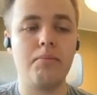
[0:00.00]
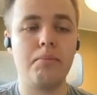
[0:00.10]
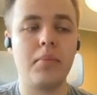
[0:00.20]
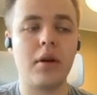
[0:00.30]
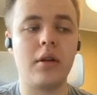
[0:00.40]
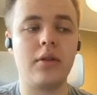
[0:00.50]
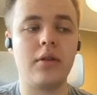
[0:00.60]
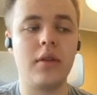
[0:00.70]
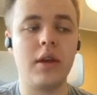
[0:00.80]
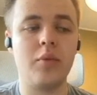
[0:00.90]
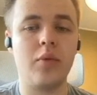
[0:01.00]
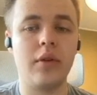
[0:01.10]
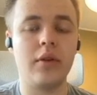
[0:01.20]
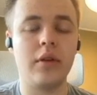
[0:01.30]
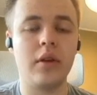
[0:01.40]
But it
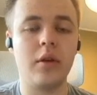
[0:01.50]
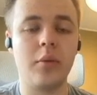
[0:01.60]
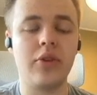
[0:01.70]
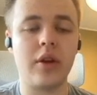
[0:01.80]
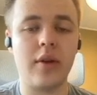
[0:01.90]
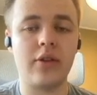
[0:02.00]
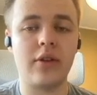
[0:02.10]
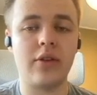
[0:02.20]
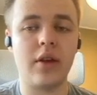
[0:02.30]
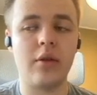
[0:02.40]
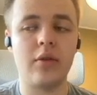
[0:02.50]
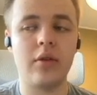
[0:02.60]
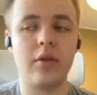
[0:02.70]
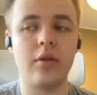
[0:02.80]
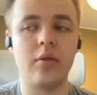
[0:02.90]
was a crashing sound,
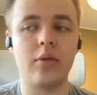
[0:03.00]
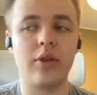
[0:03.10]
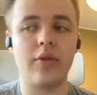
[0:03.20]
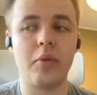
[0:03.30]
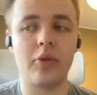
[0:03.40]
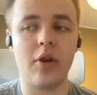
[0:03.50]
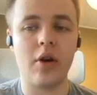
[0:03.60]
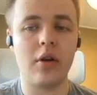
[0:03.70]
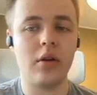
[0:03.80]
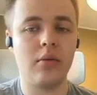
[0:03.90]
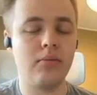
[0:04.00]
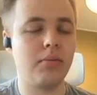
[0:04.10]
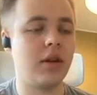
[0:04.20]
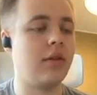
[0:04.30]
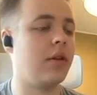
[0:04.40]
which I thought was odd, but
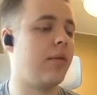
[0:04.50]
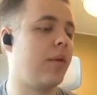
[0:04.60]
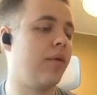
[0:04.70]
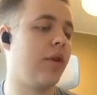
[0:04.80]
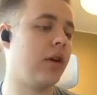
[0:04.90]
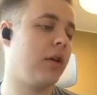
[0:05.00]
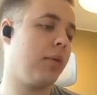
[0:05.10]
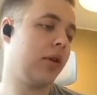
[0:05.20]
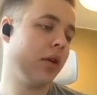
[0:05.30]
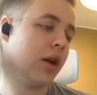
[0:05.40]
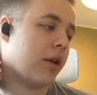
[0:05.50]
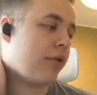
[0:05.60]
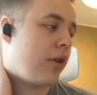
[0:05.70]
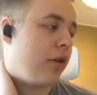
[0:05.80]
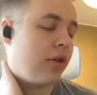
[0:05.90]
then didn't reflect upon any
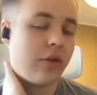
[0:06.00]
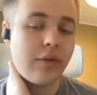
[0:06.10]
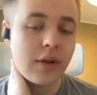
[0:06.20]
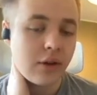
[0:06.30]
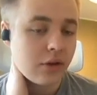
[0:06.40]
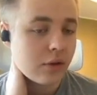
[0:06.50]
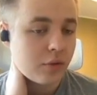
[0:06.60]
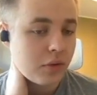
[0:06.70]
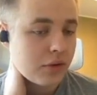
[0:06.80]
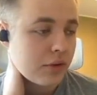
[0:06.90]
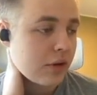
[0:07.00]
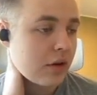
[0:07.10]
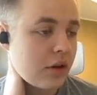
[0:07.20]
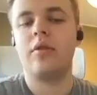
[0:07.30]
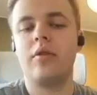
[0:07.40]
further, so I think that's a good twist.
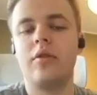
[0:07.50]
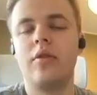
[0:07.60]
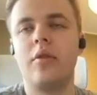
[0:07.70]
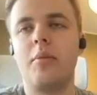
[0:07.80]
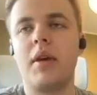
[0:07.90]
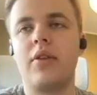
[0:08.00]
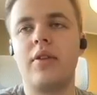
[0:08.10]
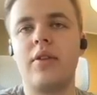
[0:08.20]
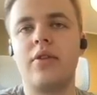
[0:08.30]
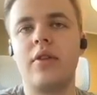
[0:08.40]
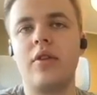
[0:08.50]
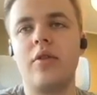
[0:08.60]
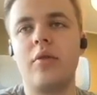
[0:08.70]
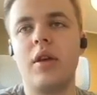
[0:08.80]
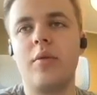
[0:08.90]
So it makes sense that
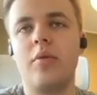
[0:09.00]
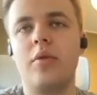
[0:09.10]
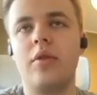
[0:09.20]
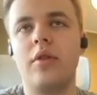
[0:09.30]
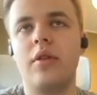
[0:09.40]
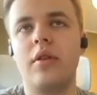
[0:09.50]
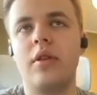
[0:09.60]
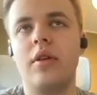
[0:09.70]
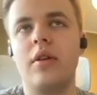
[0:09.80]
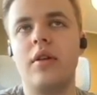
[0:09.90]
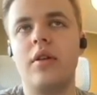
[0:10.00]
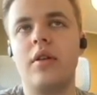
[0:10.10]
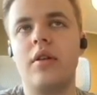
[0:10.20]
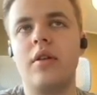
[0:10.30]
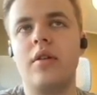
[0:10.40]
Yuki would
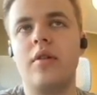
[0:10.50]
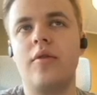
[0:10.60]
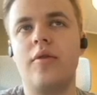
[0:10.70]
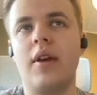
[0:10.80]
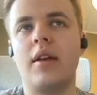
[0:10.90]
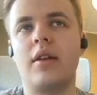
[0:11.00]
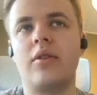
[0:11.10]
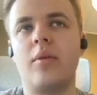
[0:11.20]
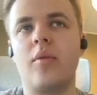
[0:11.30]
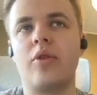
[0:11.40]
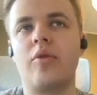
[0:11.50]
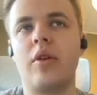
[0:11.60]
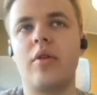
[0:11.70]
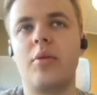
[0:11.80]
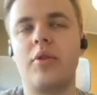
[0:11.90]
think that someone tried
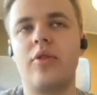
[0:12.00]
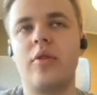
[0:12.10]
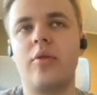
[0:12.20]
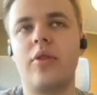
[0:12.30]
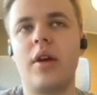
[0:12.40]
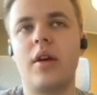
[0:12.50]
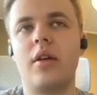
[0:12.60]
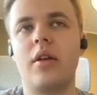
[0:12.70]
to commit suicide,